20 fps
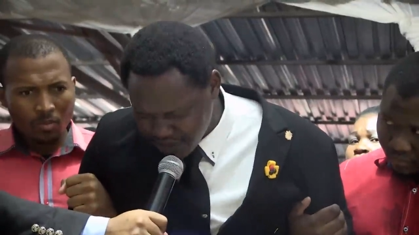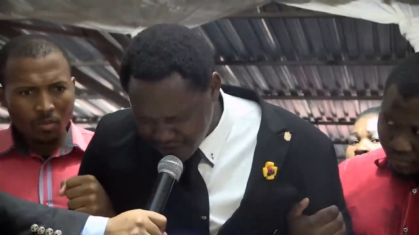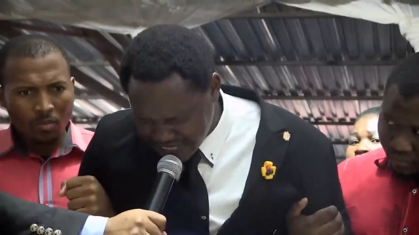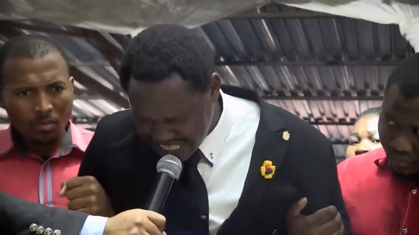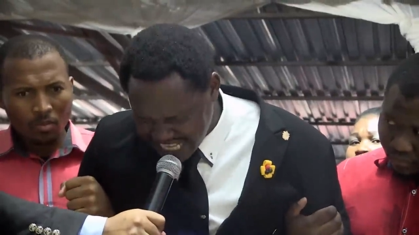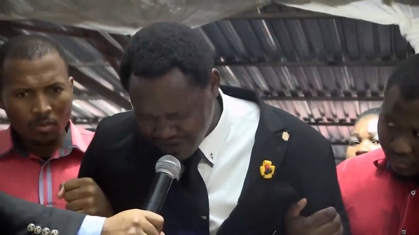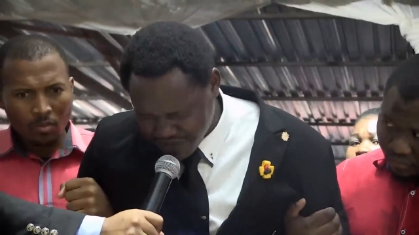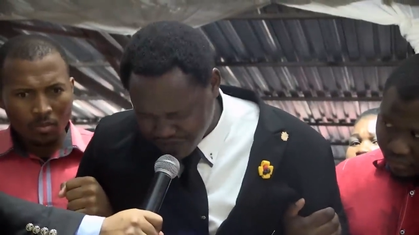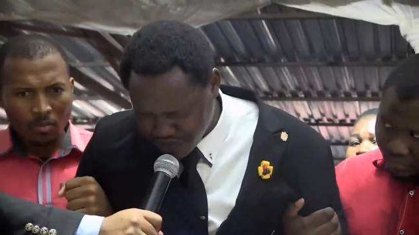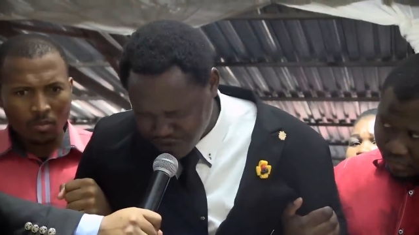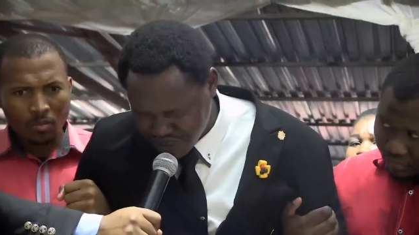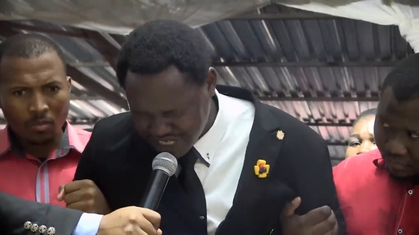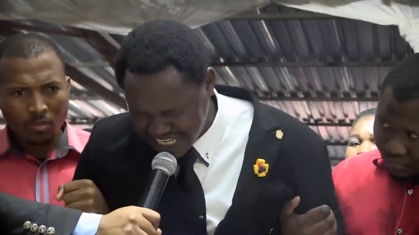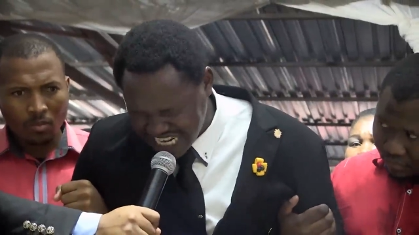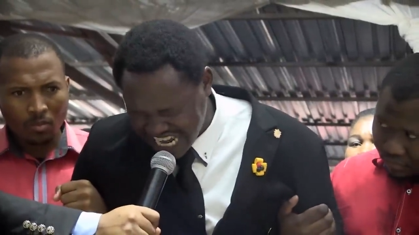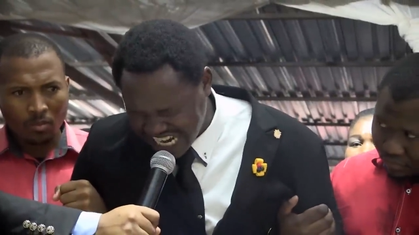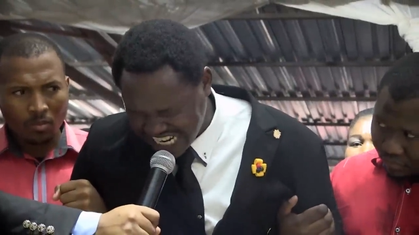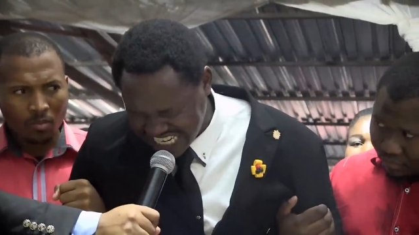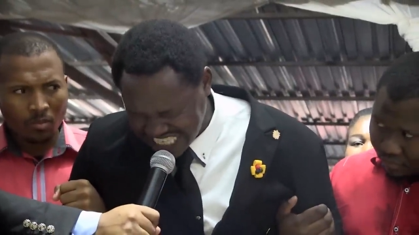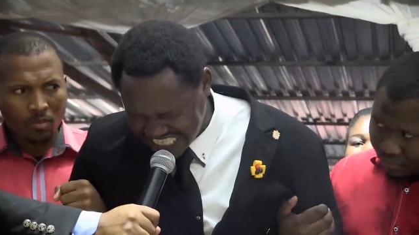Speaker 1: himself couldn't
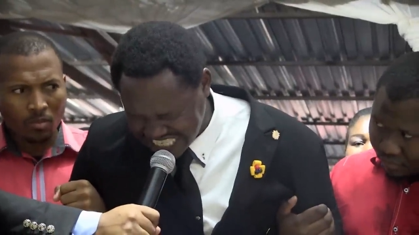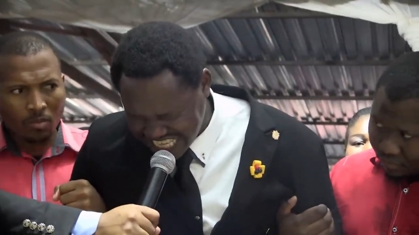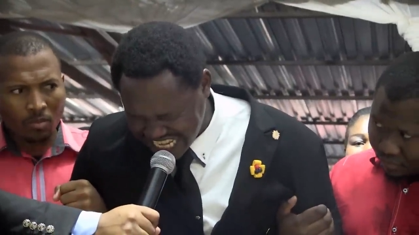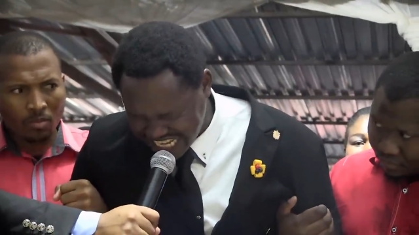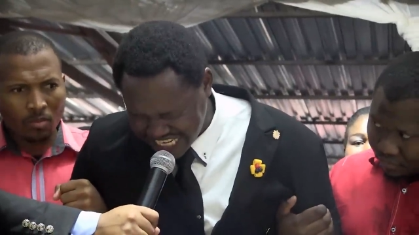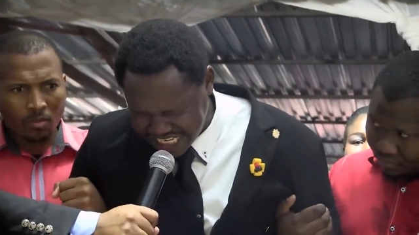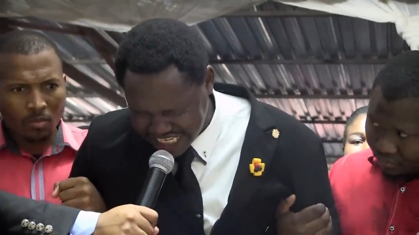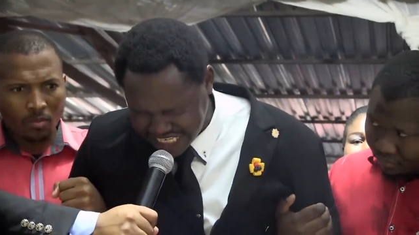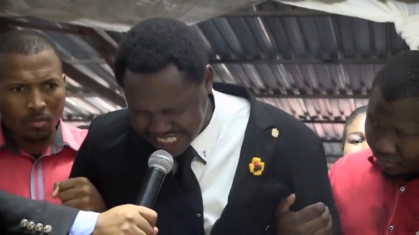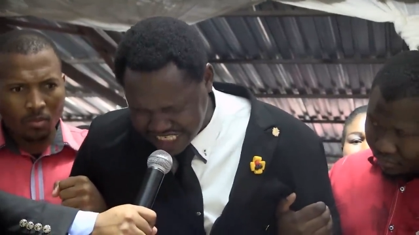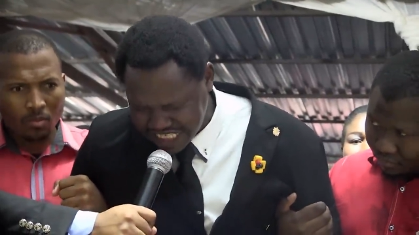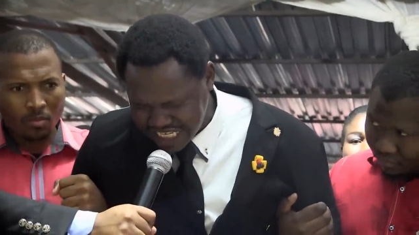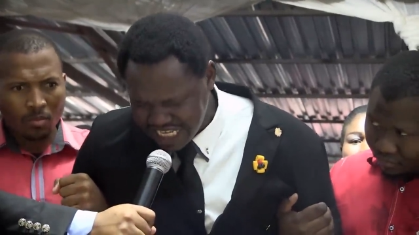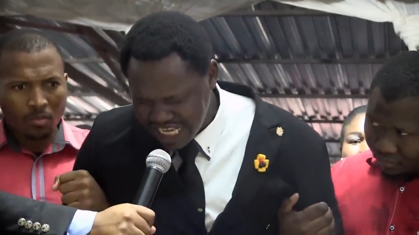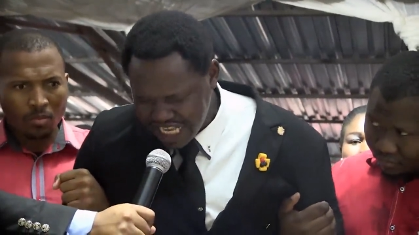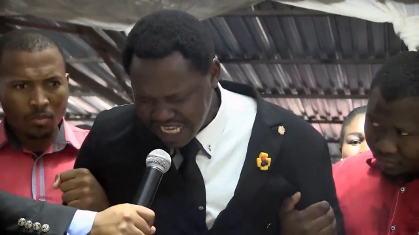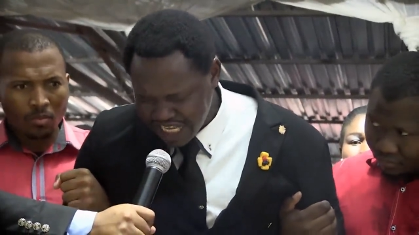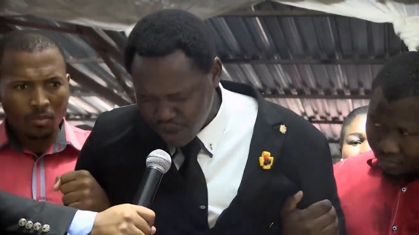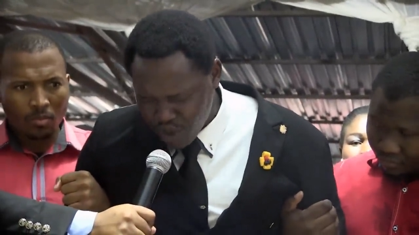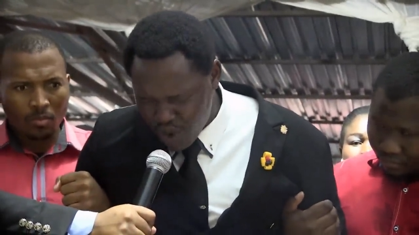understand it.
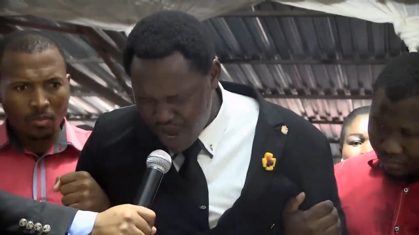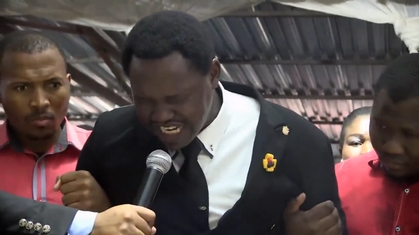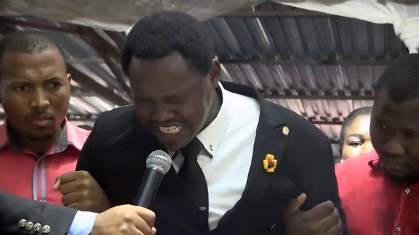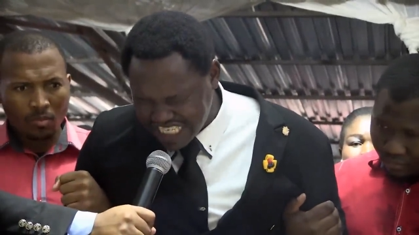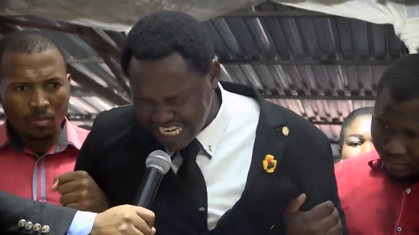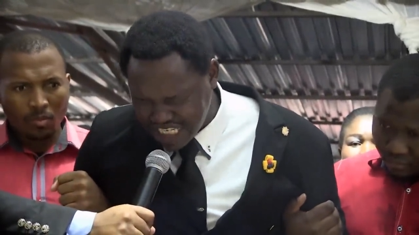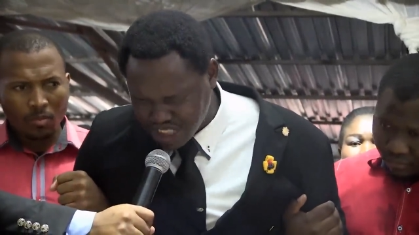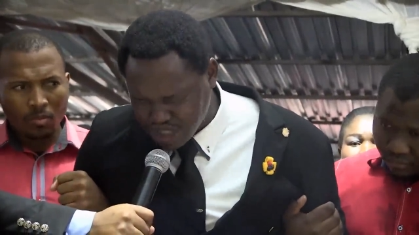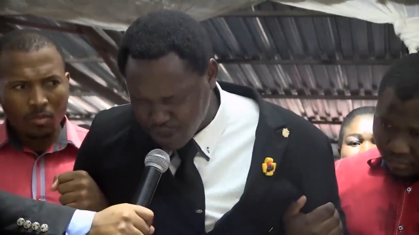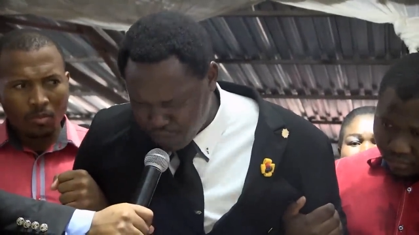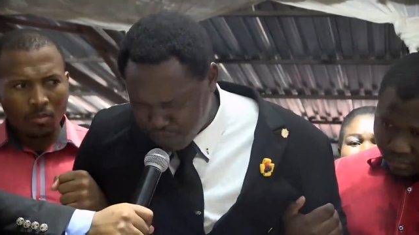He wanted